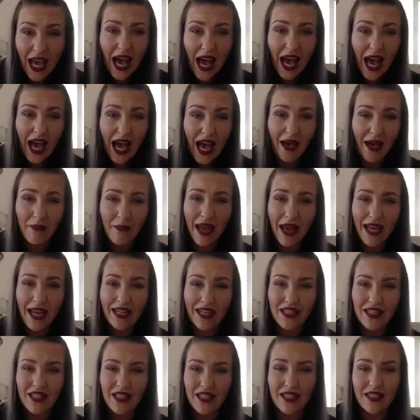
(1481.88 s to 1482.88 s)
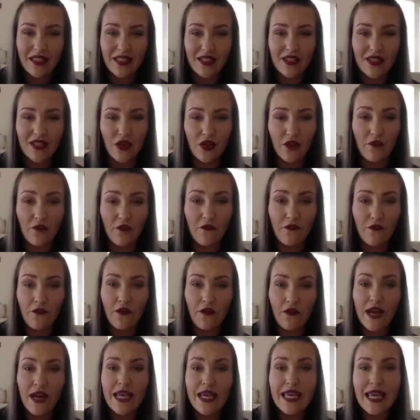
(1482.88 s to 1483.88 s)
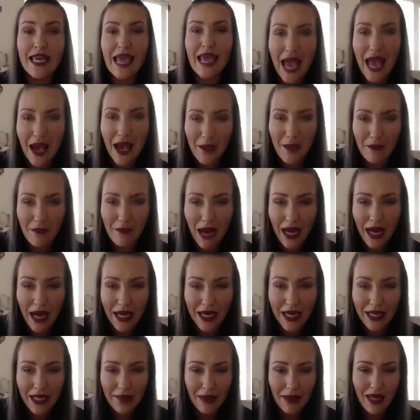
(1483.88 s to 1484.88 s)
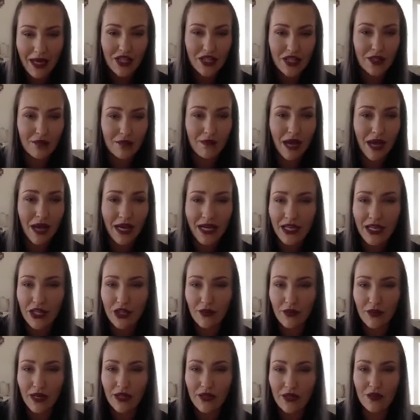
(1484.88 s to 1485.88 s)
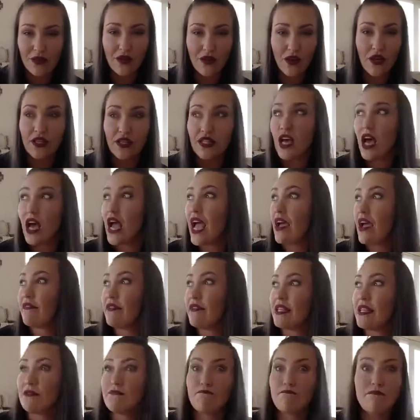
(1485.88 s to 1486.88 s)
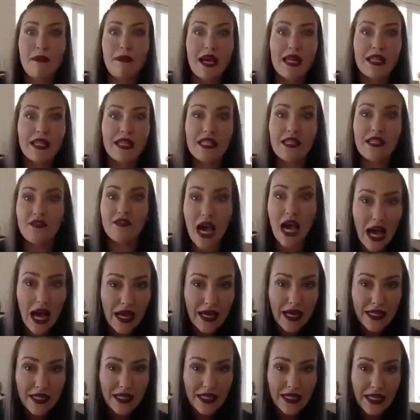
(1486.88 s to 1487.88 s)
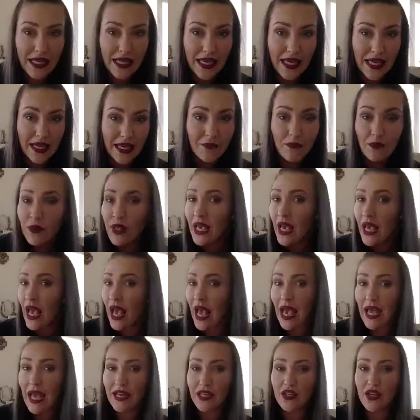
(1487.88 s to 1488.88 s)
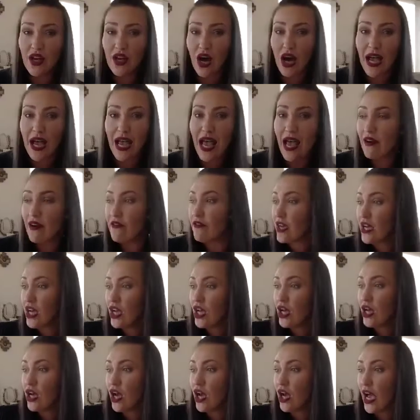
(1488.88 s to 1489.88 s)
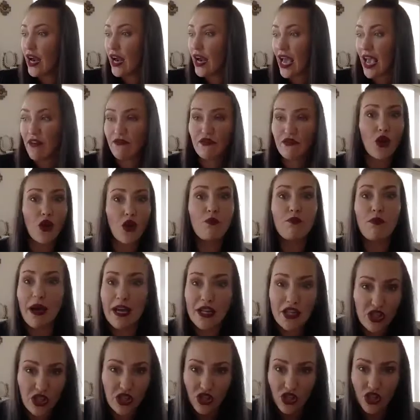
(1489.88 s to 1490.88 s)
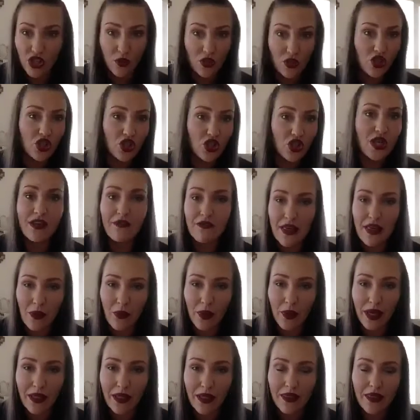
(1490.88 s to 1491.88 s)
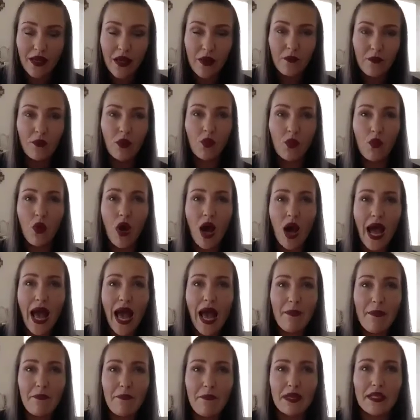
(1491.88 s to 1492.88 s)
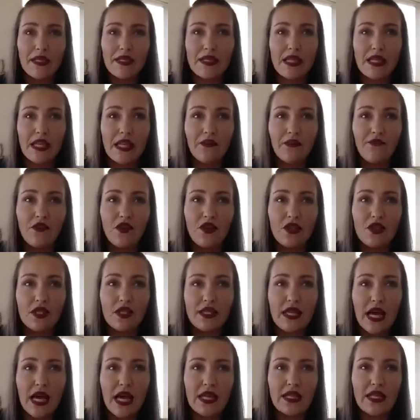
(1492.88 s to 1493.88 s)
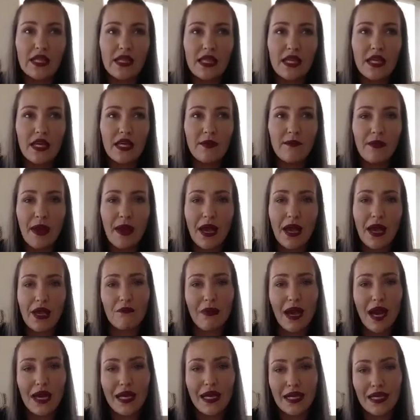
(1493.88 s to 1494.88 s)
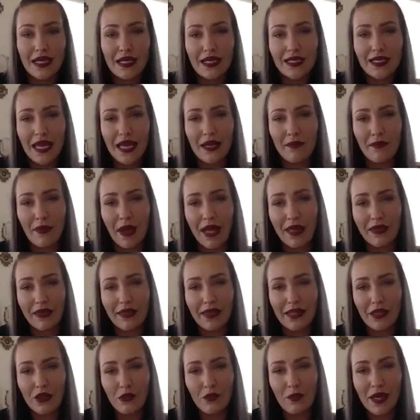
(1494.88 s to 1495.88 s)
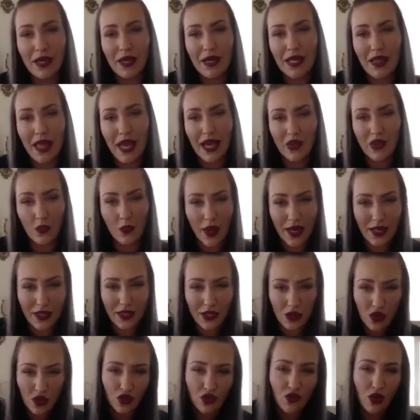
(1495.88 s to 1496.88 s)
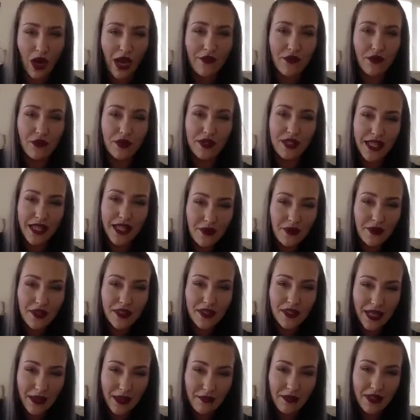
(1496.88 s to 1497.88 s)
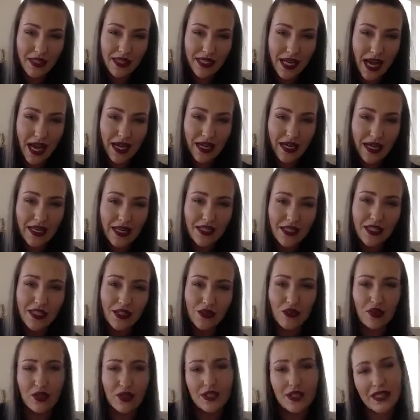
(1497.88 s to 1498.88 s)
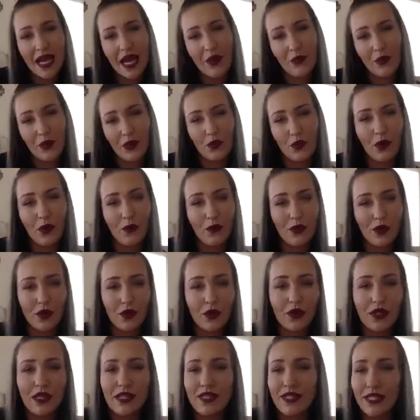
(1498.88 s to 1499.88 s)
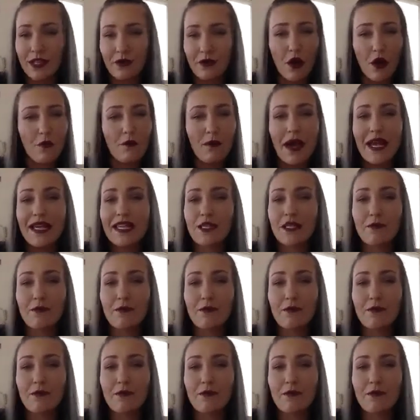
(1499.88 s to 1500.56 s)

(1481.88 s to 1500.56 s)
And this is, you know, freaking out marketing managers and marketing directors who goes, I have these massive targets to hit and I have no budget to achieve that with. But what happens if you start to think about your marketing team a little bit like the way that you drive your sales team's targets, and you start with what we call a zero-based